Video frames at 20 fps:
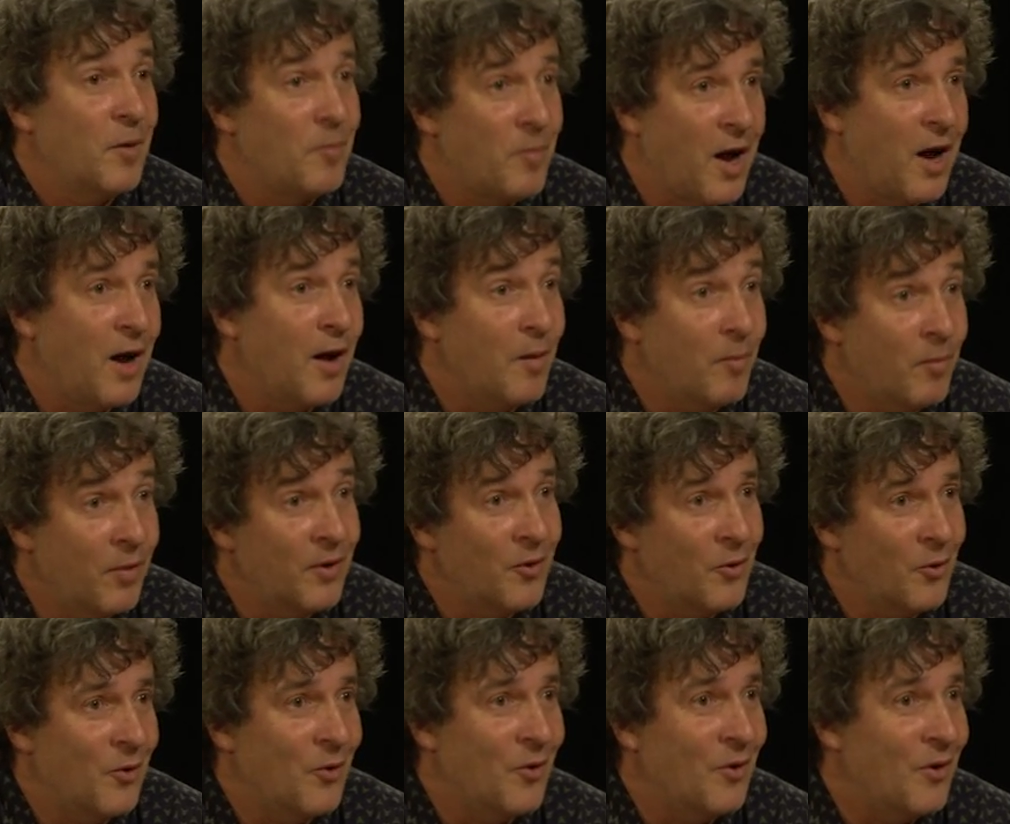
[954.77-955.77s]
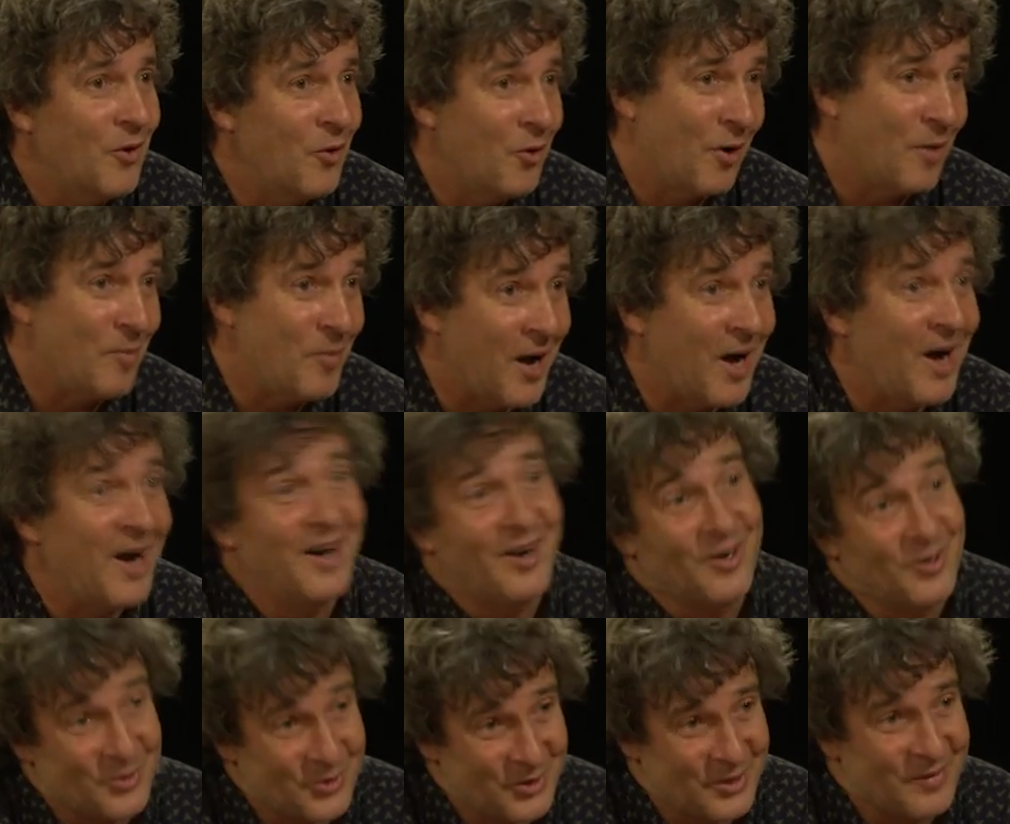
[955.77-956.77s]
pub or a
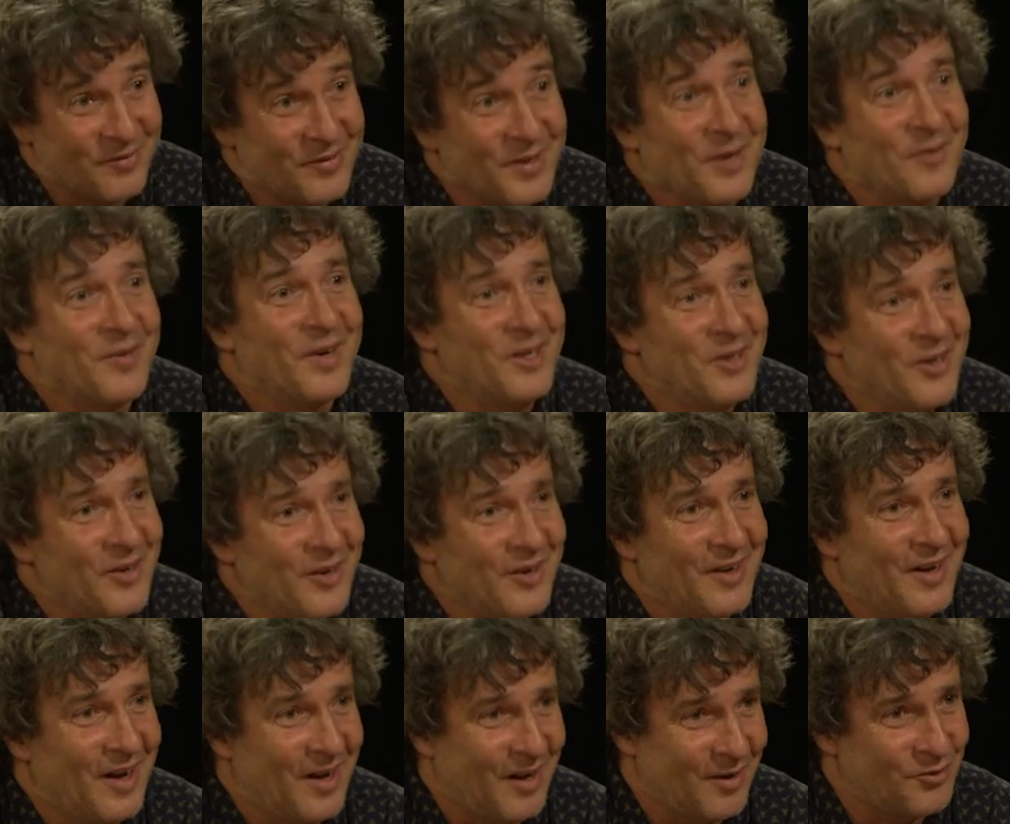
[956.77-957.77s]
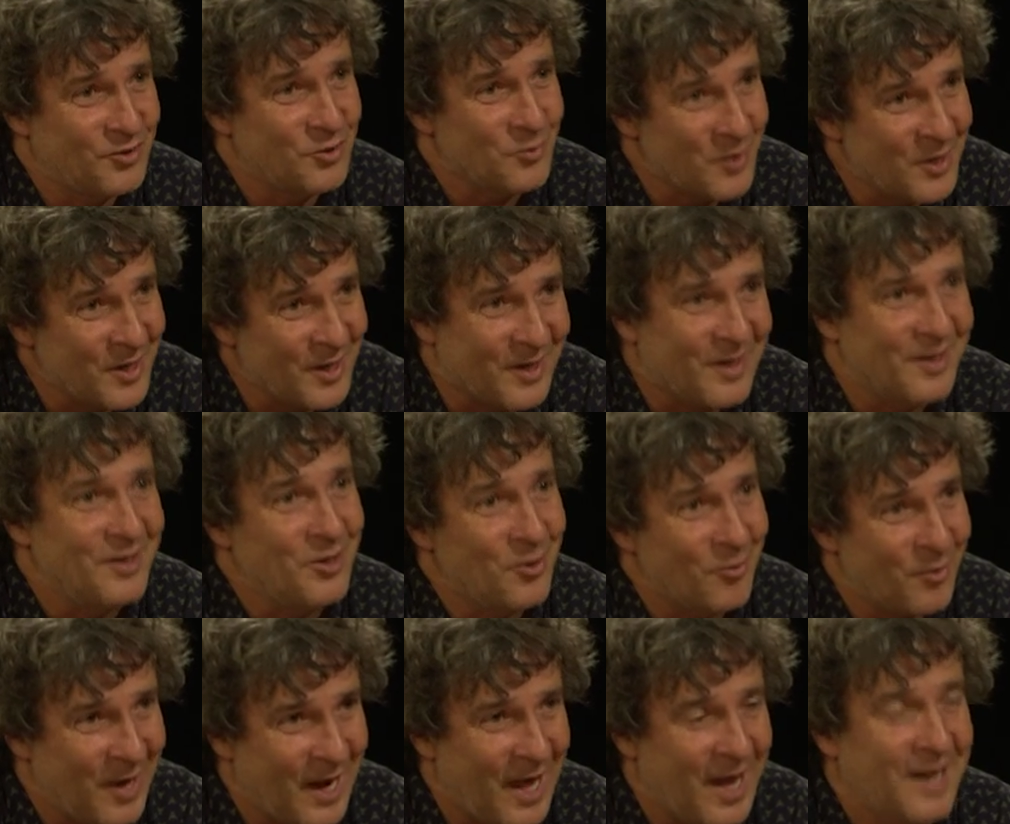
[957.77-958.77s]
bar or something when you're after work and
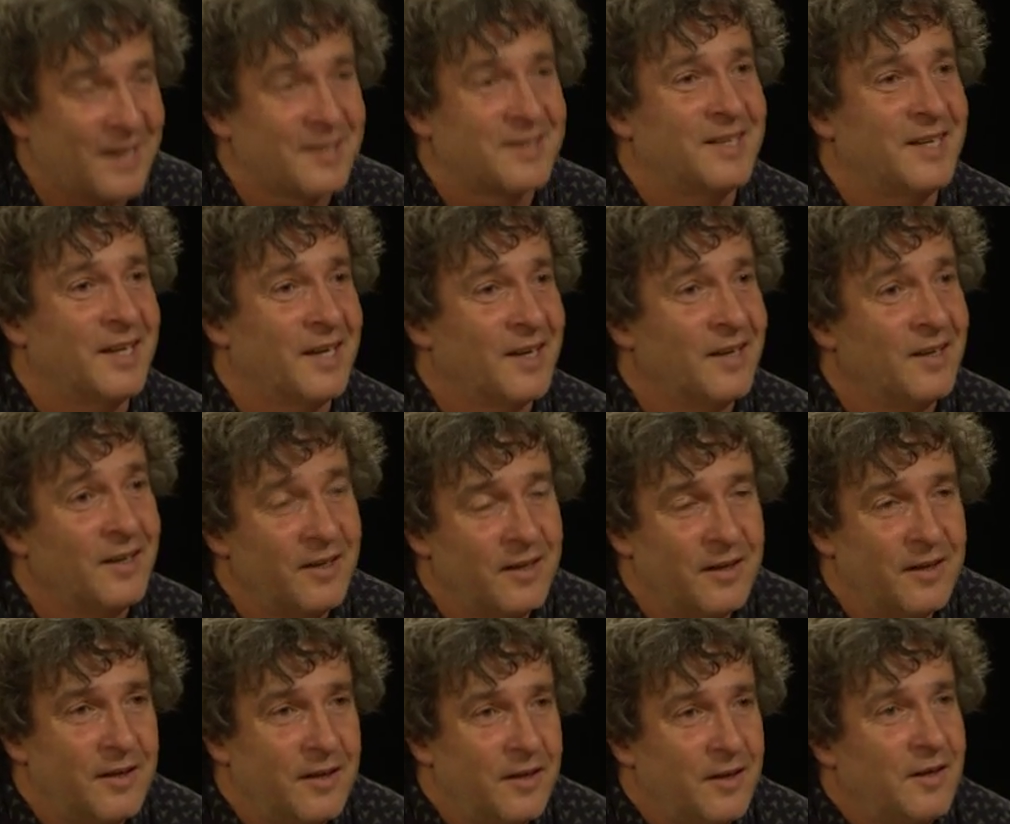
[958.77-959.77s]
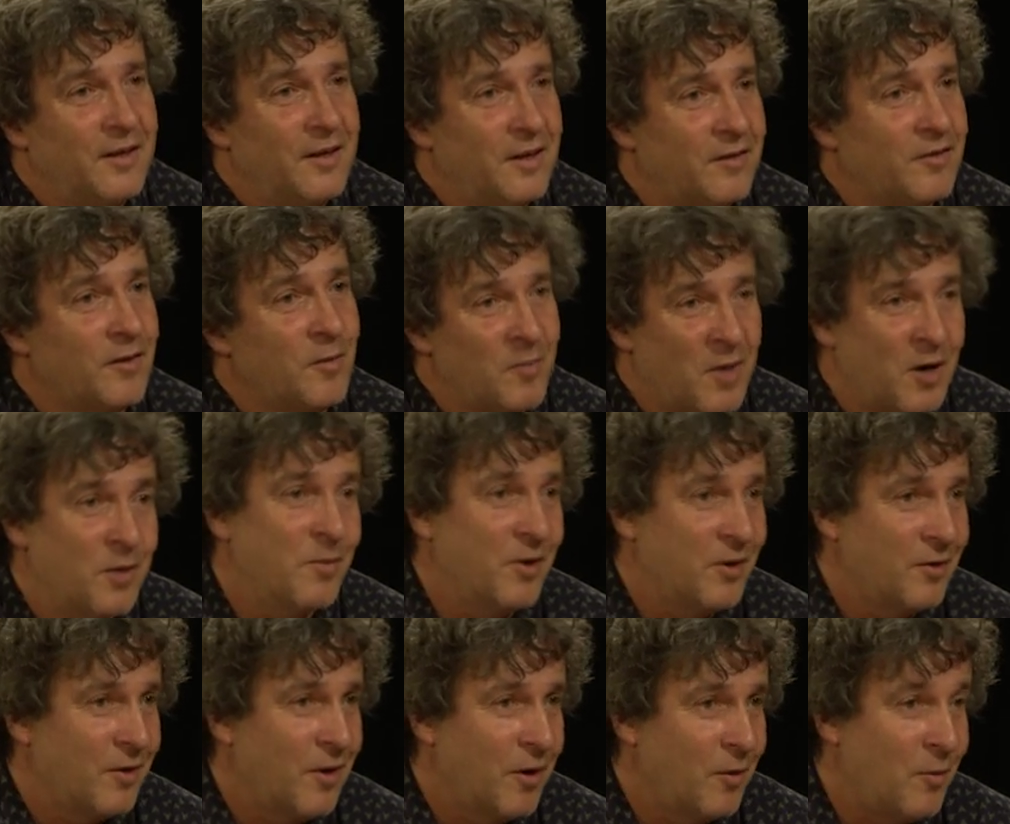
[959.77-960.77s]
you're relaxing, and it's a
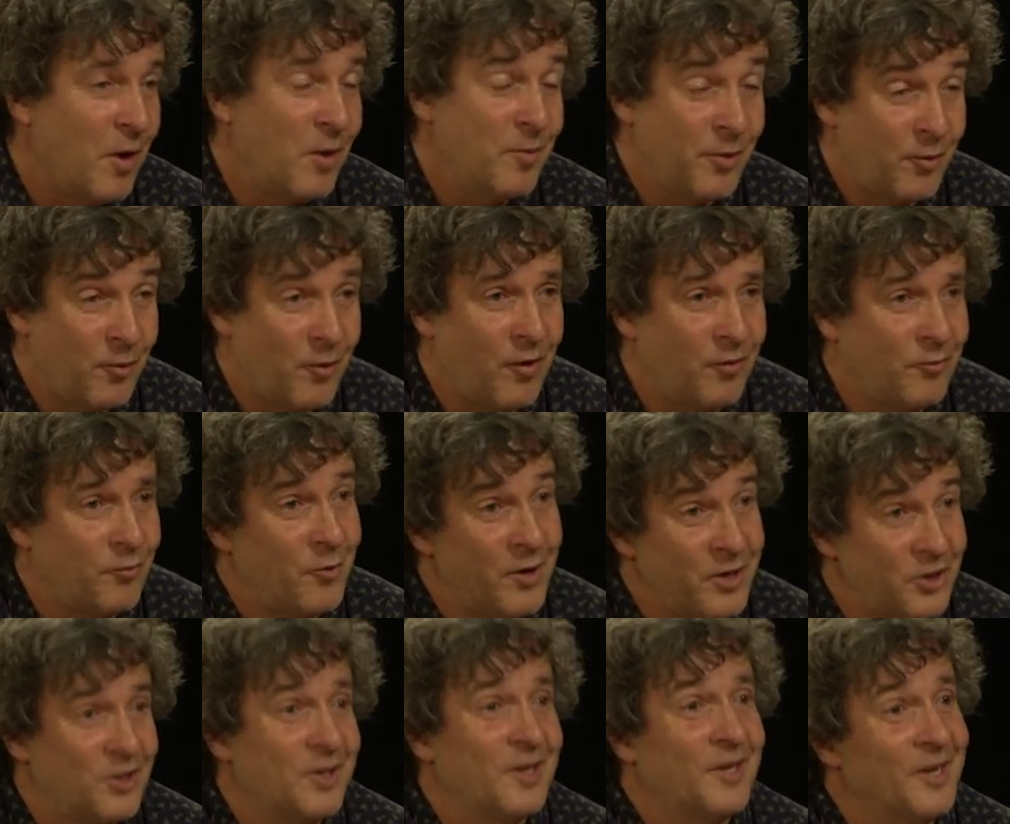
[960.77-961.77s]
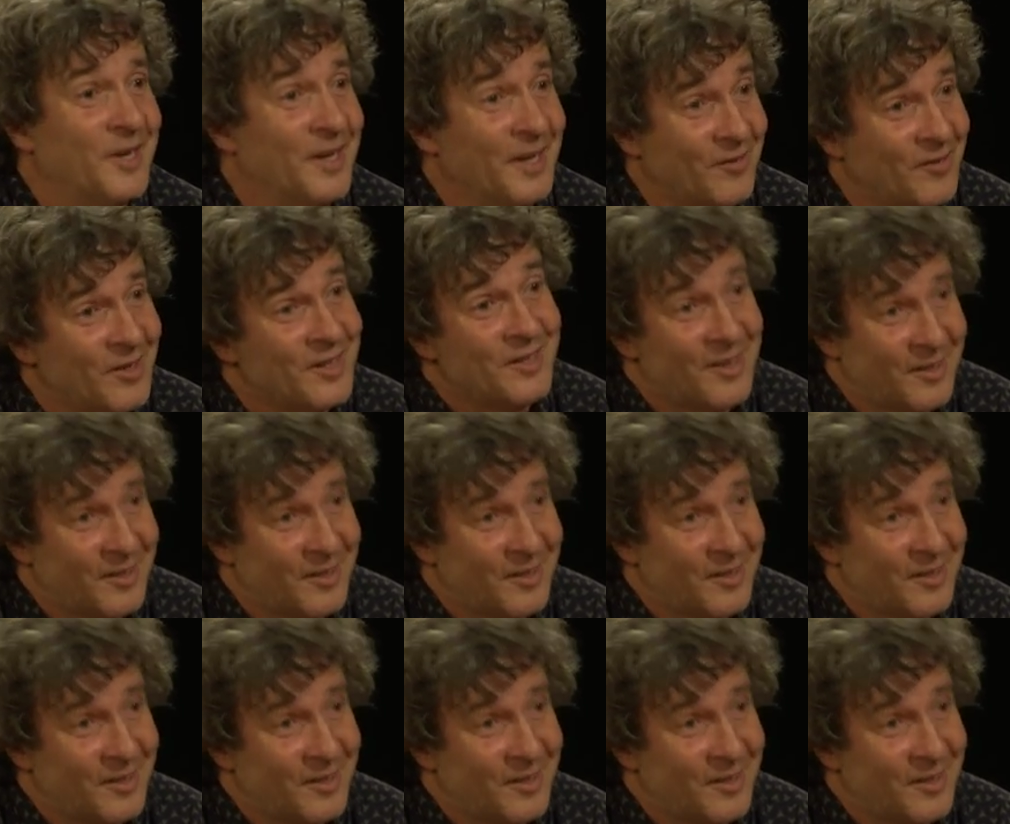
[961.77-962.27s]
moment of rich learning that